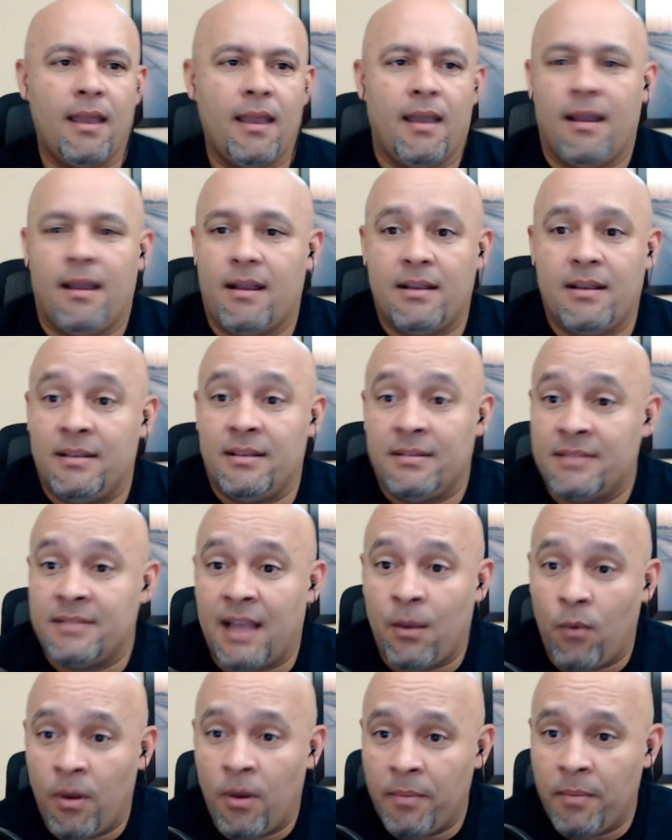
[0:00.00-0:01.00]
Because I
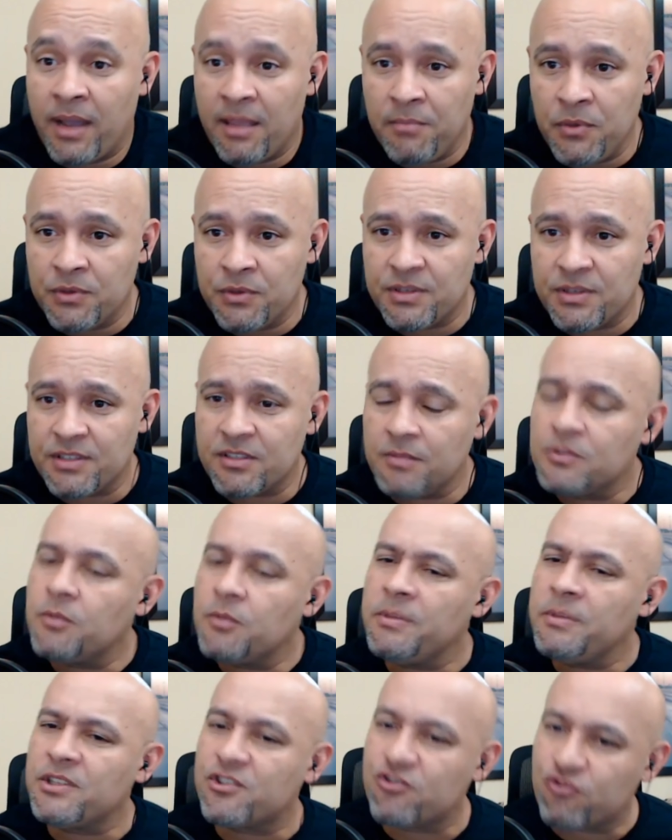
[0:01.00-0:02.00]
want my immune system to
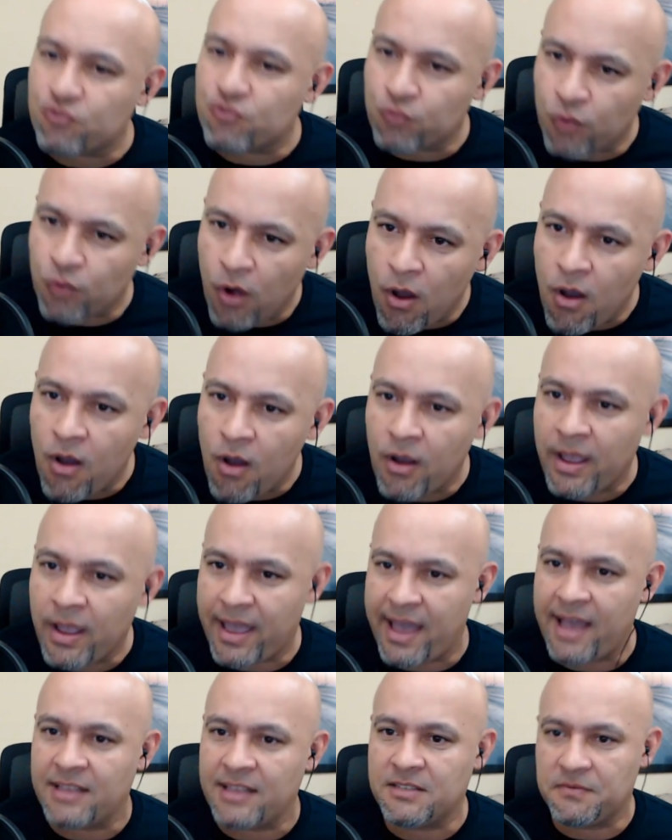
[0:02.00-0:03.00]
be strong
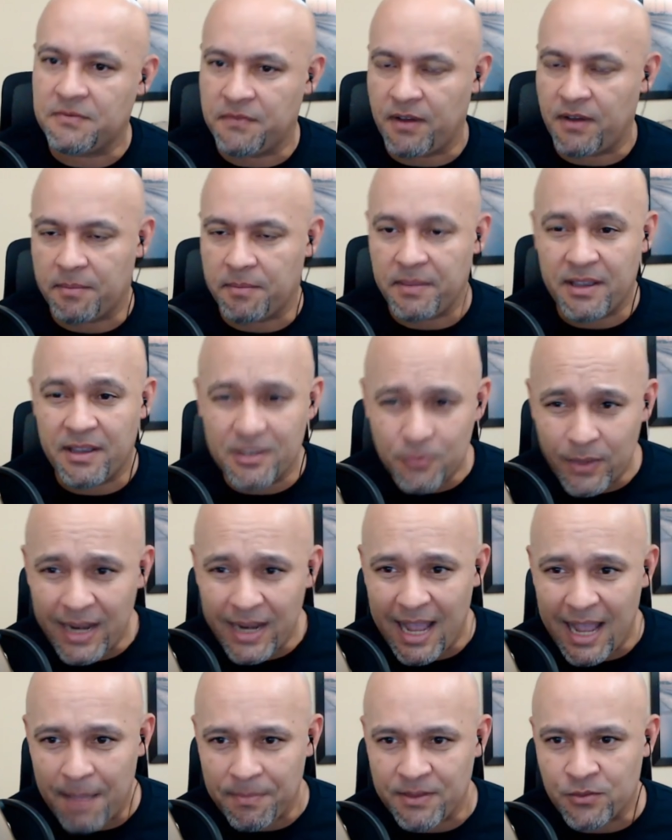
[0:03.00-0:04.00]
as fuck. Because what
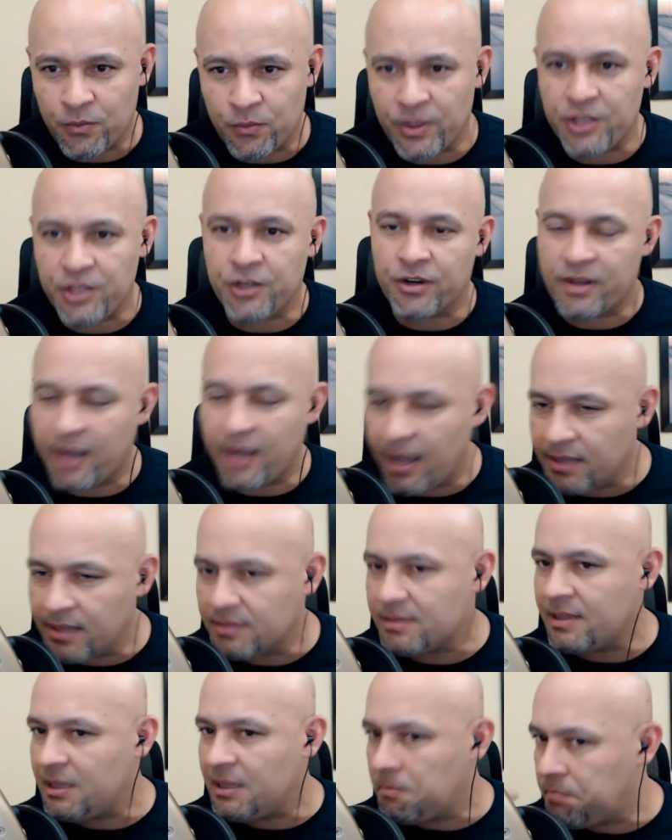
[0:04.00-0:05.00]
happens when you're
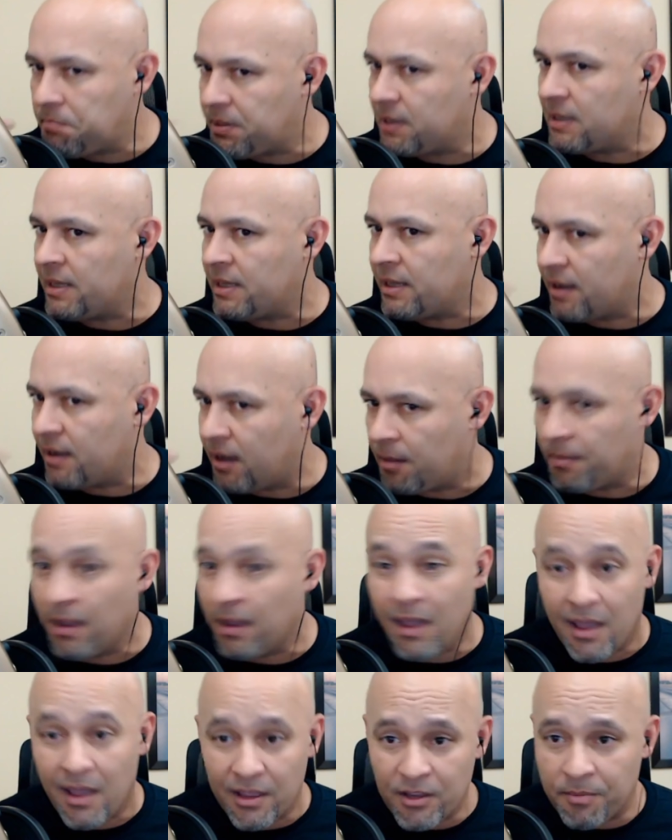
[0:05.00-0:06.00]
constantly pilling up?
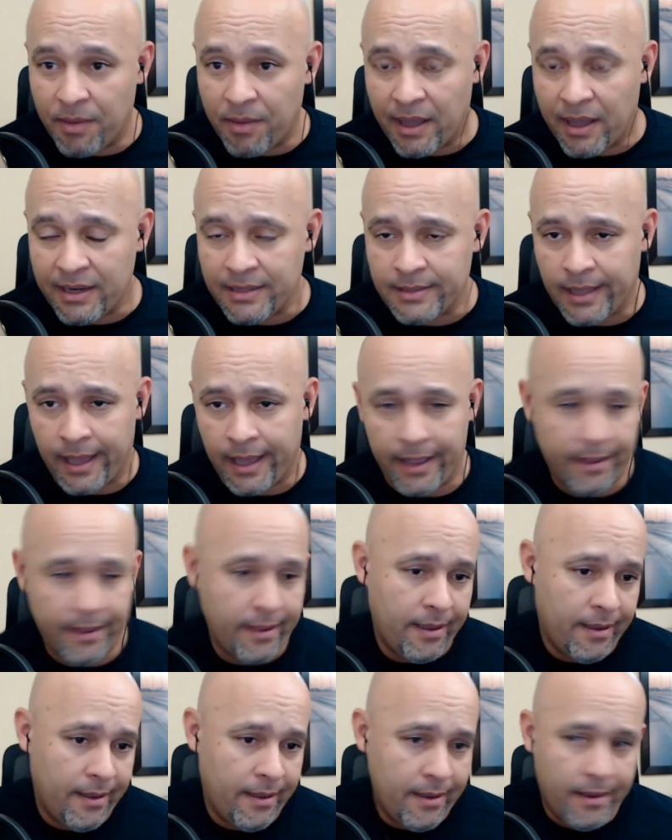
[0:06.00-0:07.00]
Your body's like,
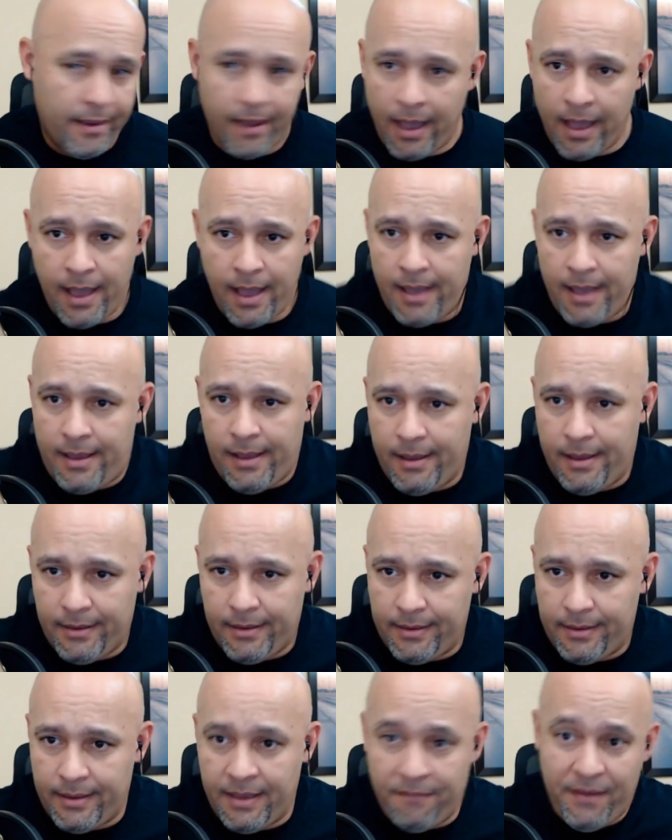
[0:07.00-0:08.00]
ah,
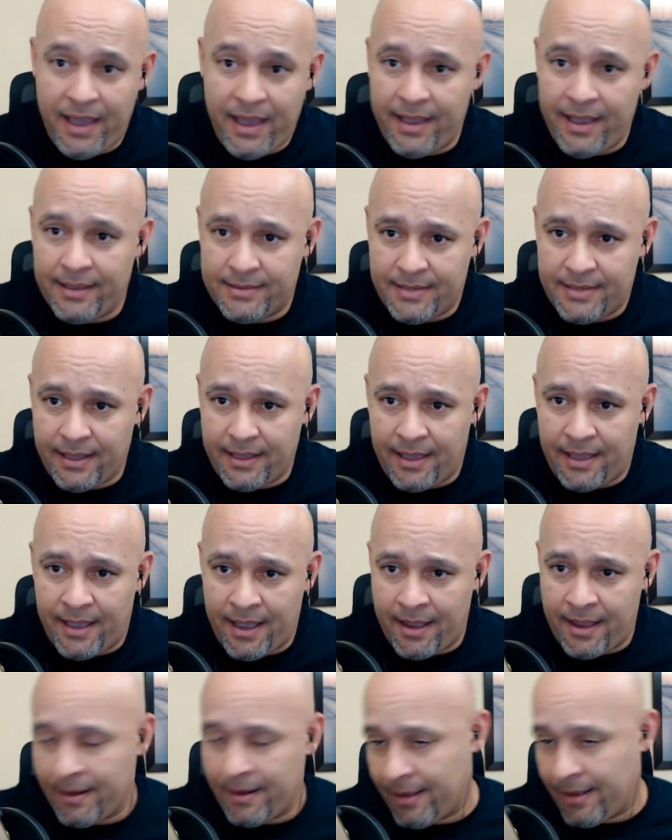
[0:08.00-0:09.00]
if I get sick
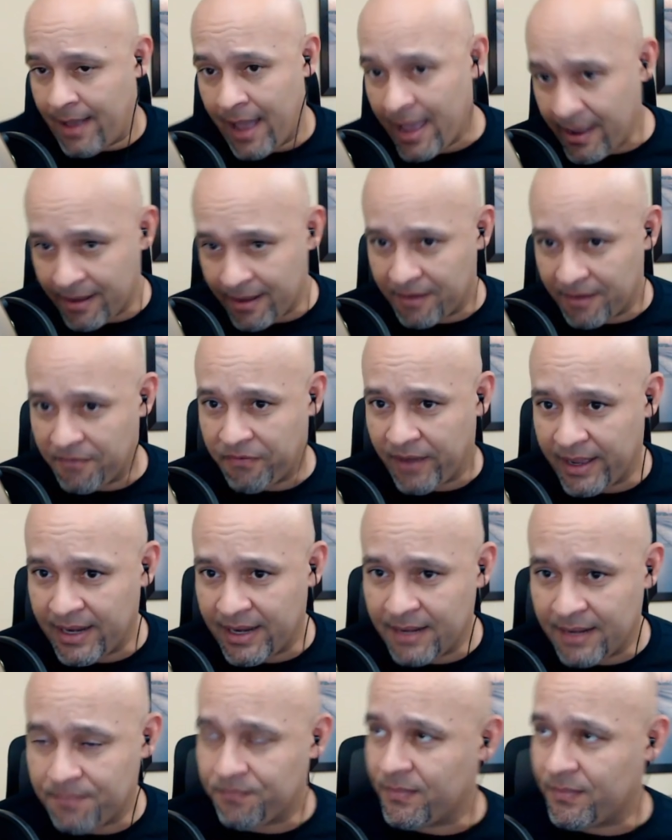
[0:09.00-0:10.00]
again, I ain't gonna fight
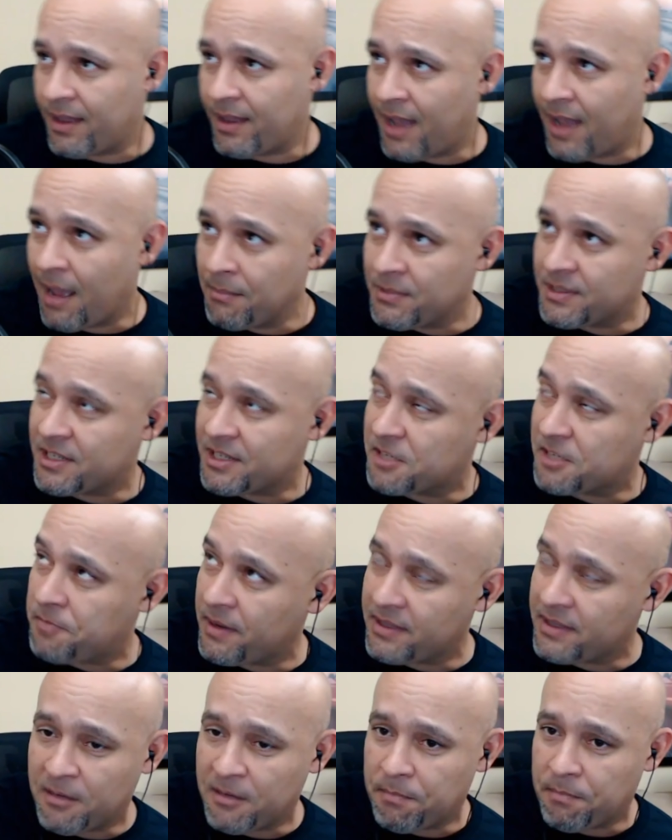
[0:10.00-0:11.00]
it. I'm just
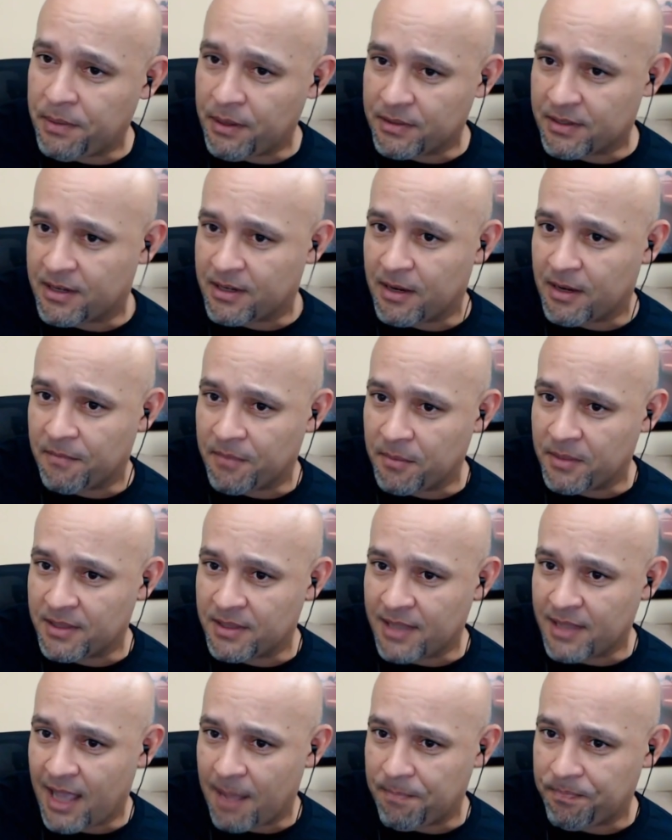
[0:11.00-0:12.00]
expecting a pill to come from the
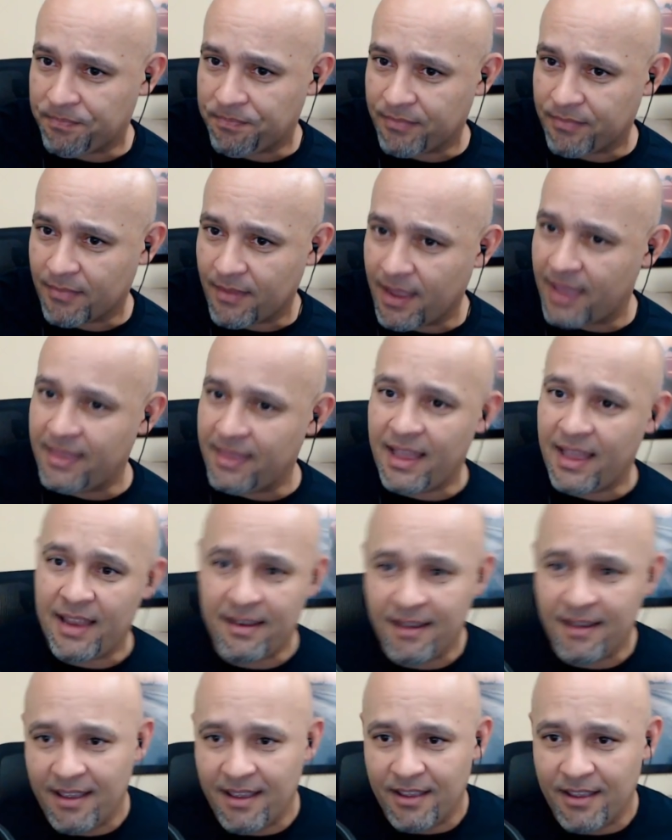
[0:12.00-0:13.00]
top. And
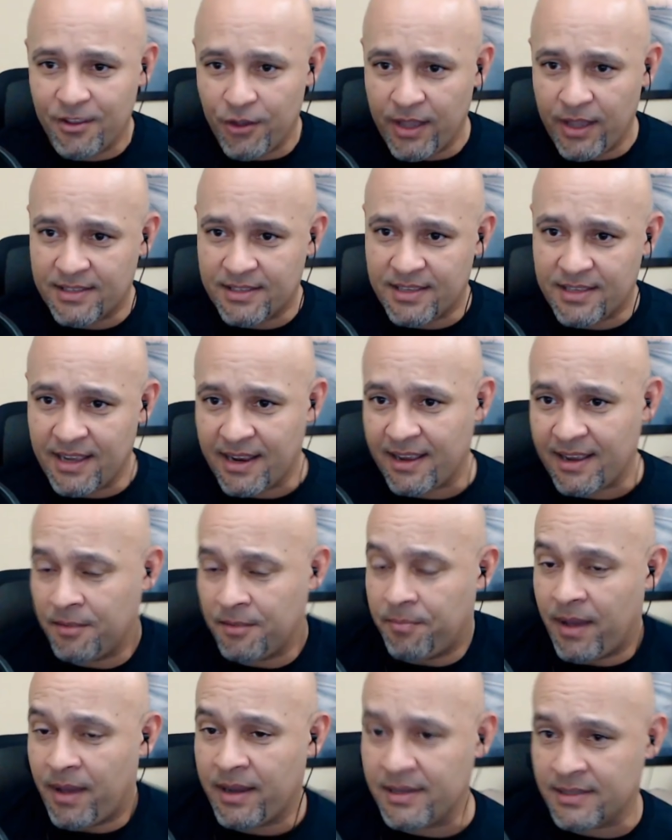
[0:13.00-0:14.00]
then you get sick, and the
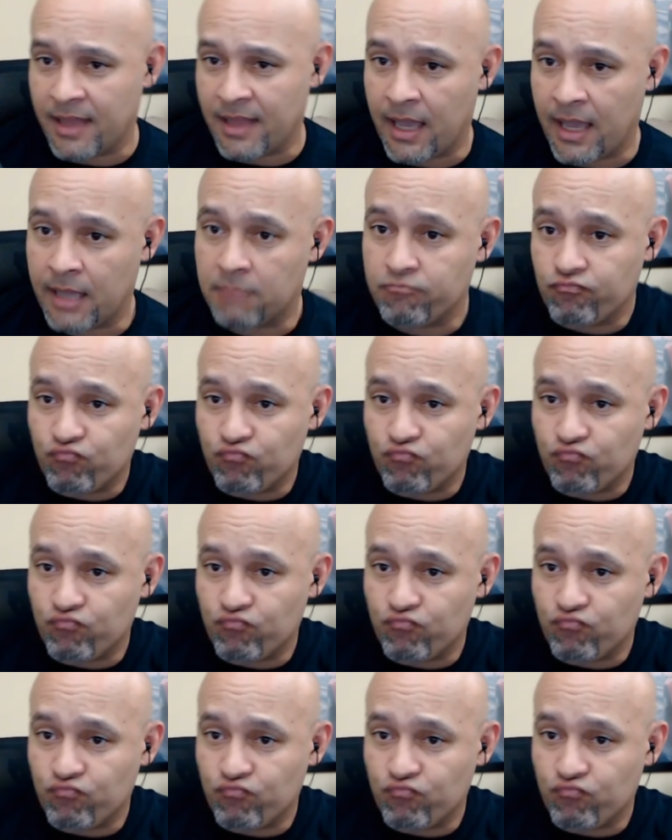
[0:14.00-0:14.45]
body's like,